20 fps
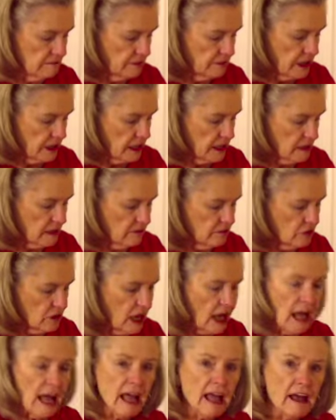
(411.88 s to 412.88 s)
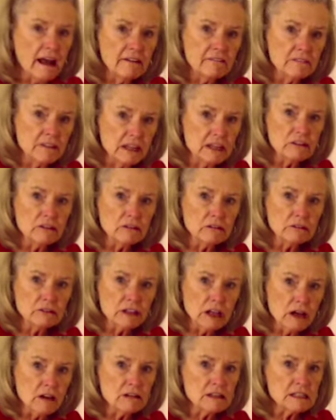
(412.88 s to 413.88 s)
And if you have, then you'll
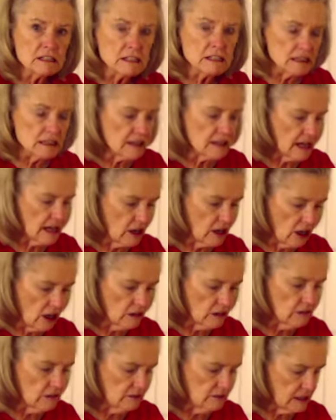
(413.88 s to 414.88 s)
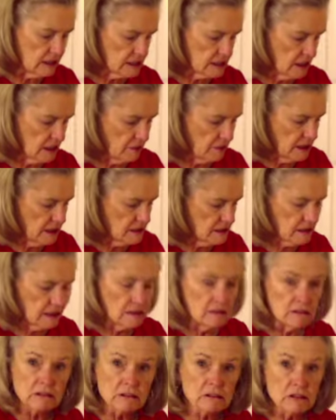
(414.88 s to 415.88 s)
notice that that kernel that's in a peach seed
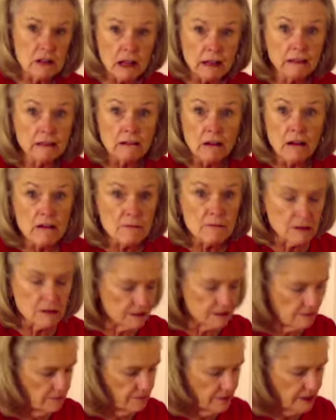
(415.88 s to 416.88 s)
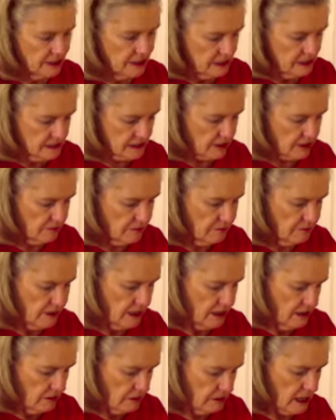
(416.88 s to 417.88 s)
looks like an almond. So we
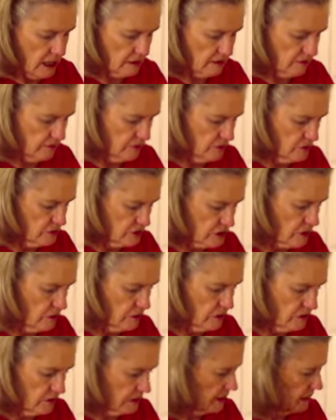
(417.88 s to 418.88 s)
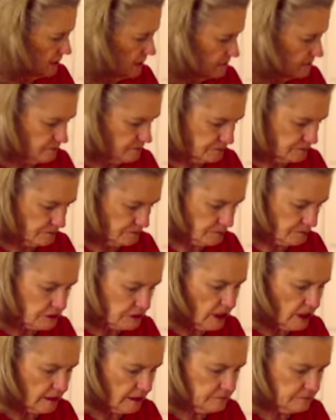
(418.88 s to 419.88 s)
got fruits going on here. All
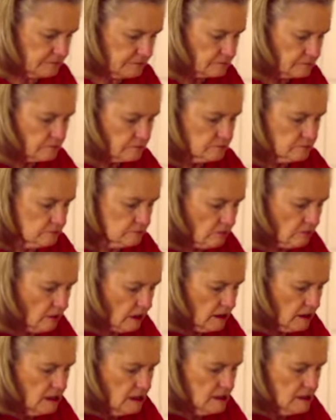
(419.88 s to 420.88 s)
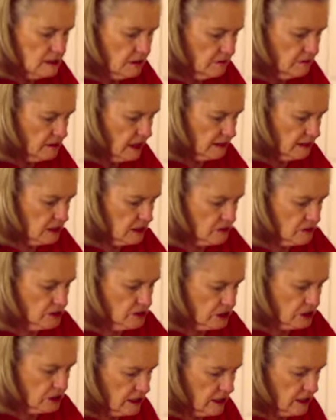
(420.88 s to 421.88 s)
right. So we've got those stirred
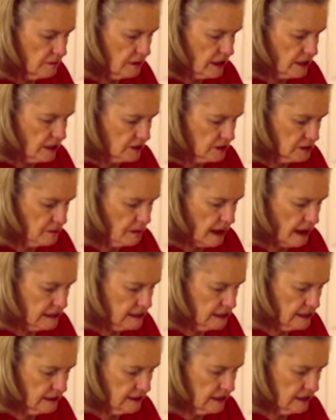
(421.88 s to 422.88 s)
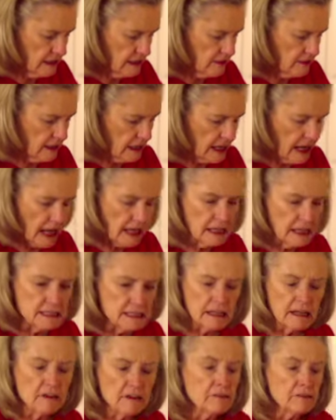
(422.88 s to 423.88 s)
got our spice in there, and I can tell
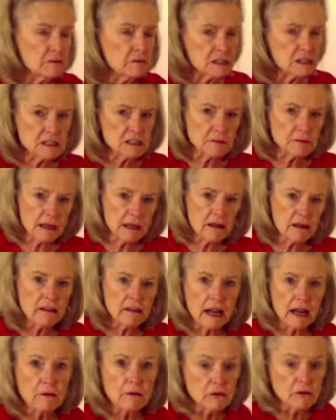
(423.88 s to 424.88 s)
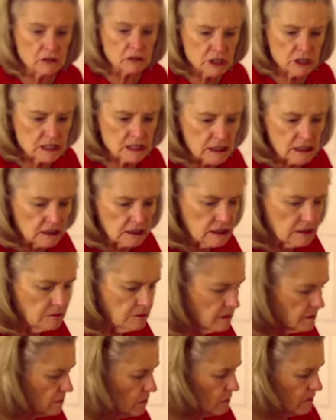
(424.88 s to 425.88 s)
from the smell that I want just a little bit
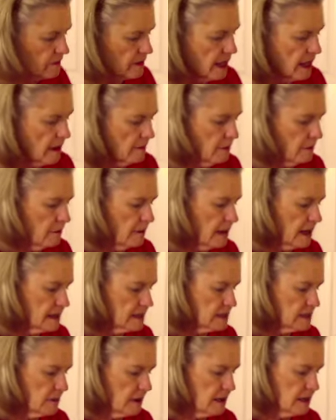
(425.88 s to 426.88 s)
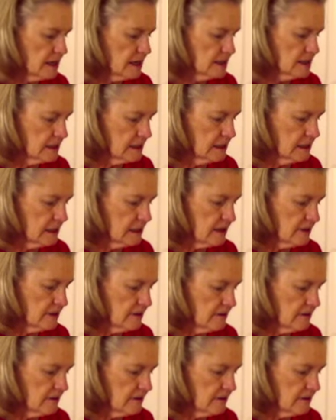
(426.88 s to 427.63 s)
more of the apple pie spice in here.